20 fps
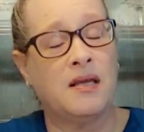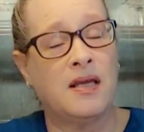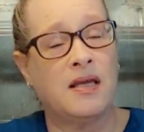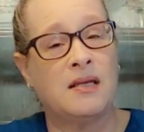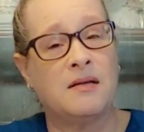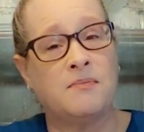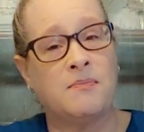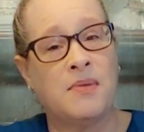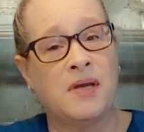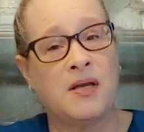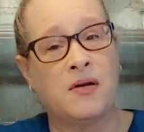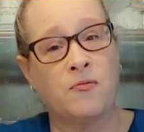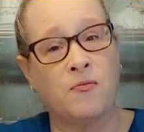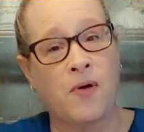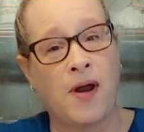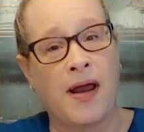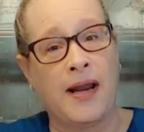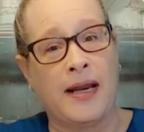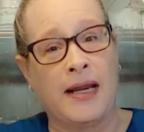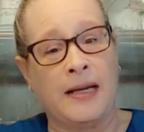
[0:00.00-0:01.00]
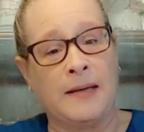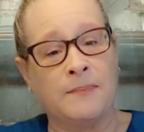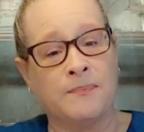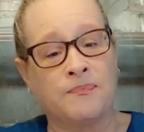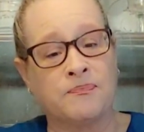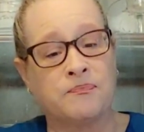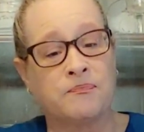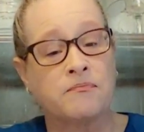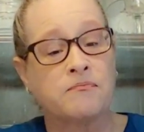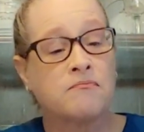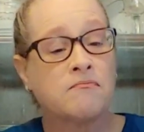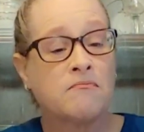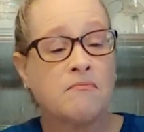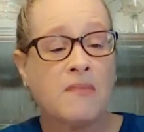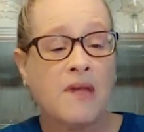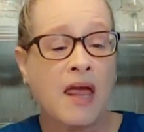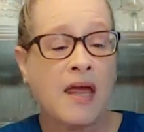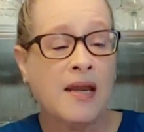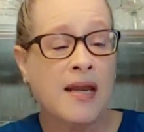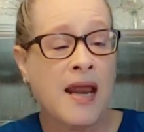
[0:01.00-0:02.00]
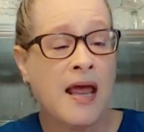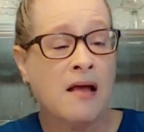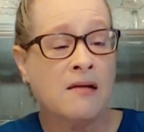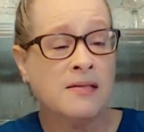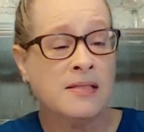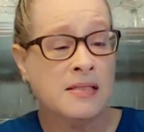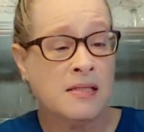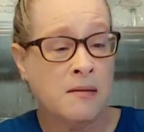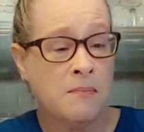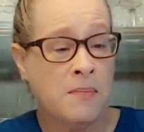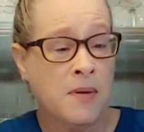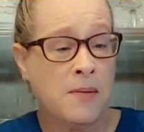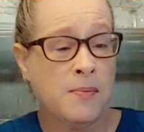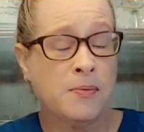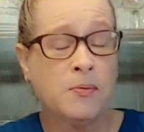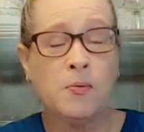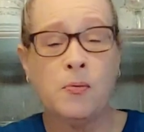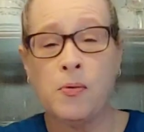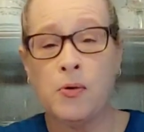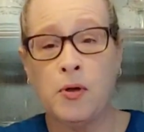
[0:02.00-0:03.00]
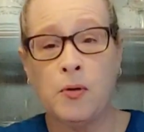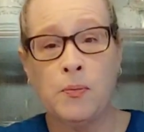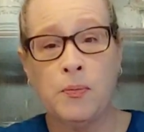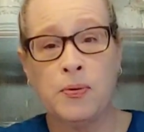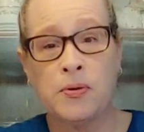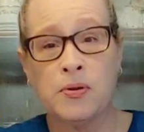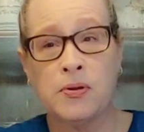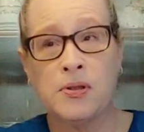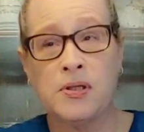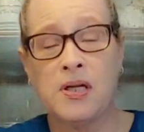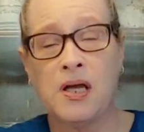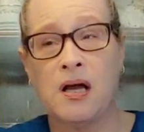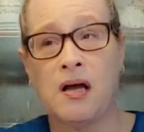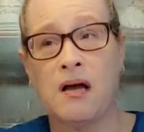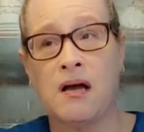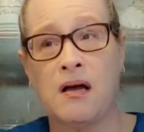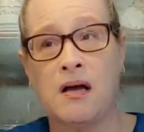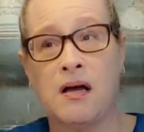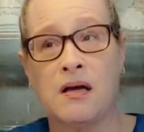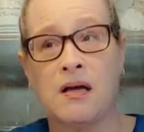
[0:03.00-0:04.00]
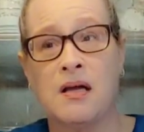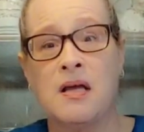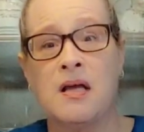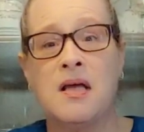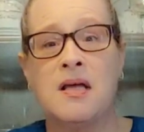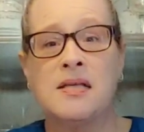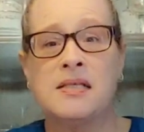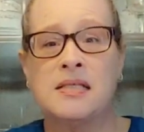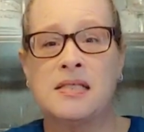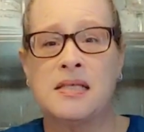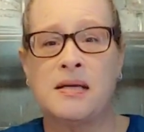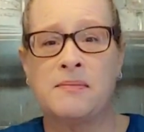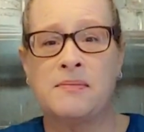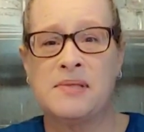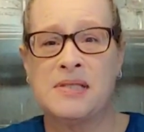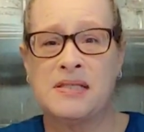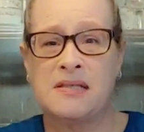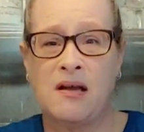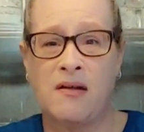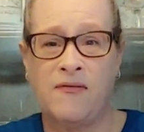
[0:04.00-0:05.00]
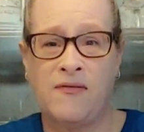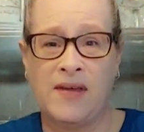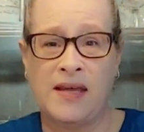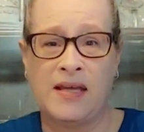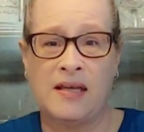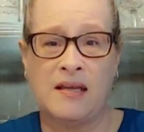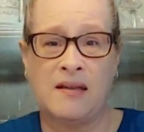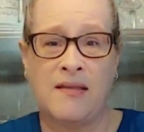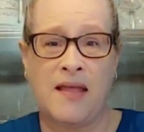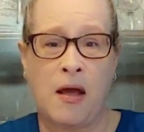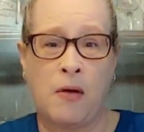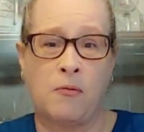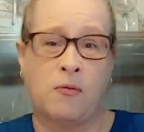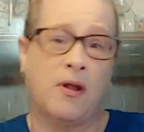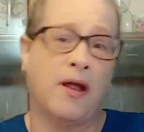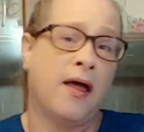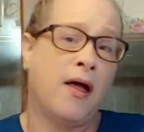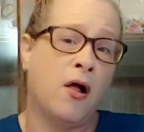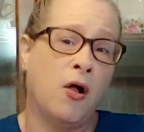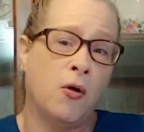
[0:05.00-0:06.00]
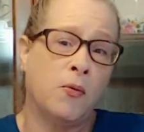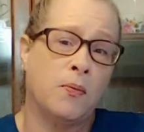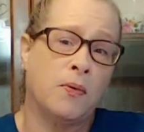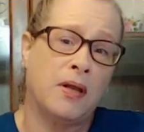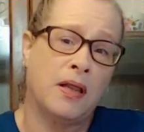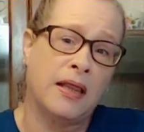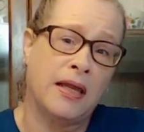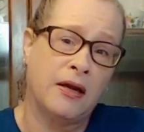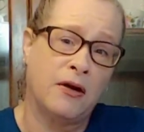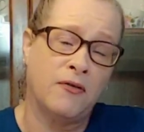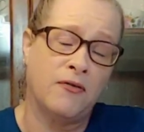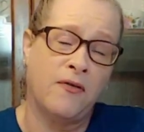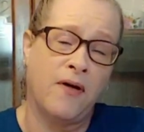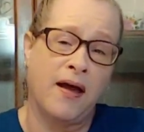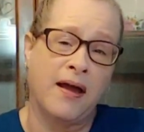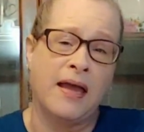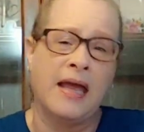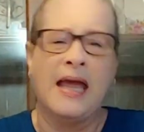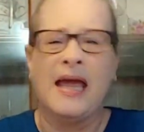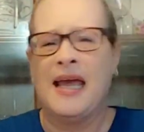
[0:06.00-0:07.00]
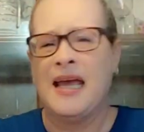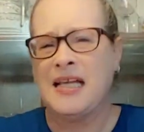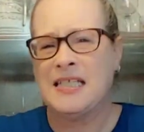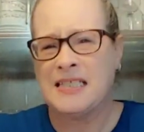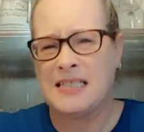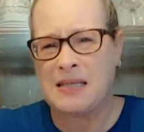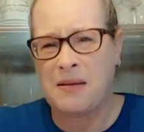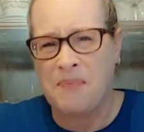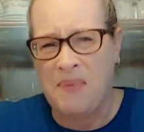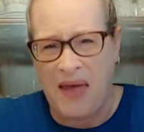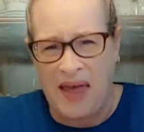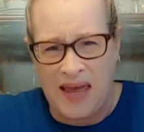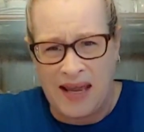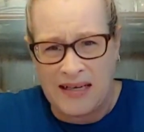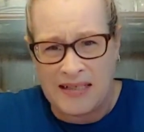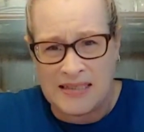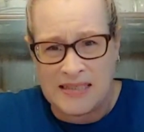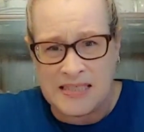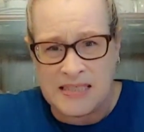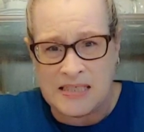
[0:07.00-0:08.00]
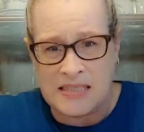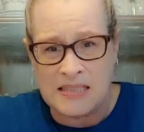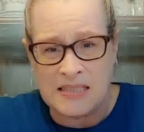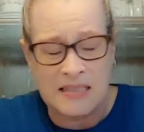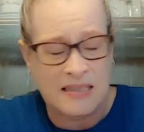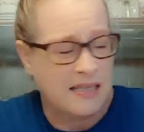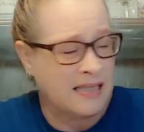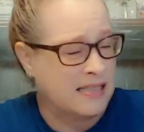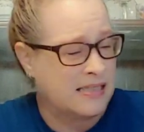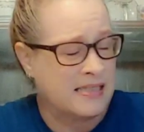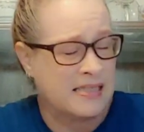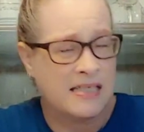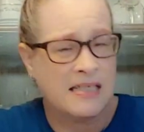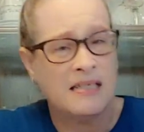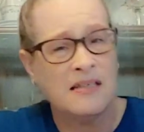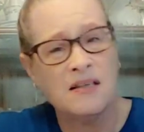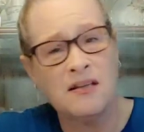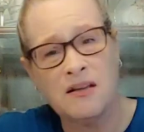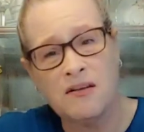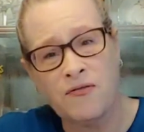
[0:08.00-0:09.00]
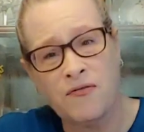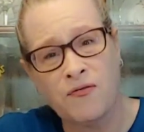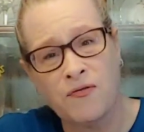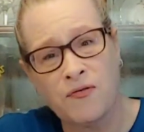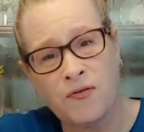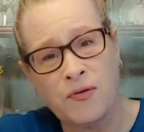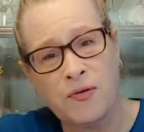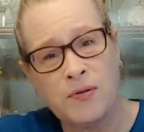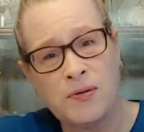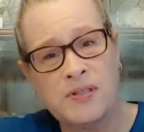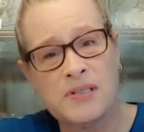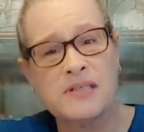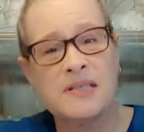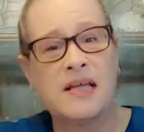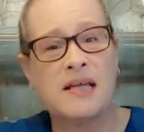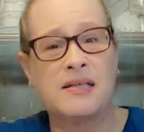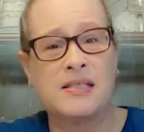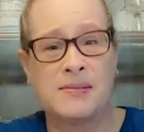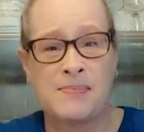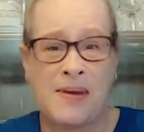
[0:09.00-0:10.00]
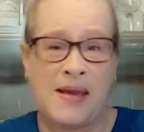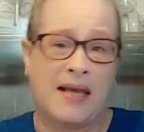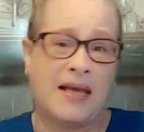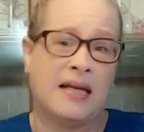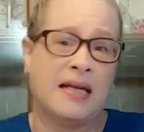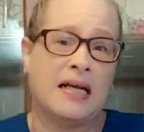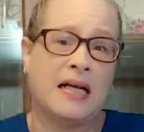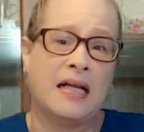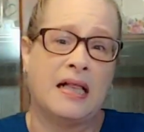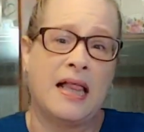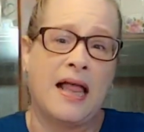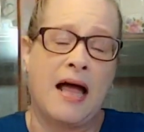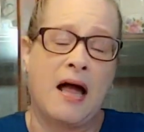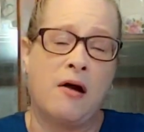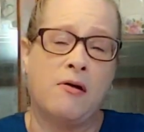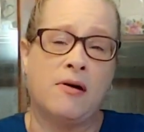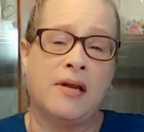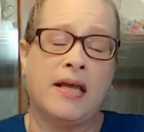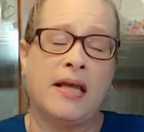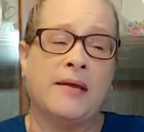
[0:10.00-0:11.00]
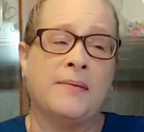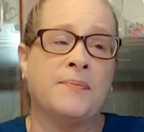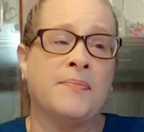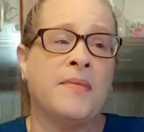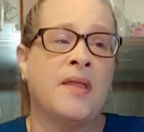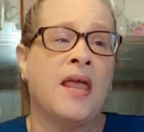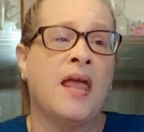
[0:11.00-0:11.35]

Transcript: it being ready. Now some people will put some stuff in that will help clarify. It's the pectin that's in the fruit that's making it cloudy,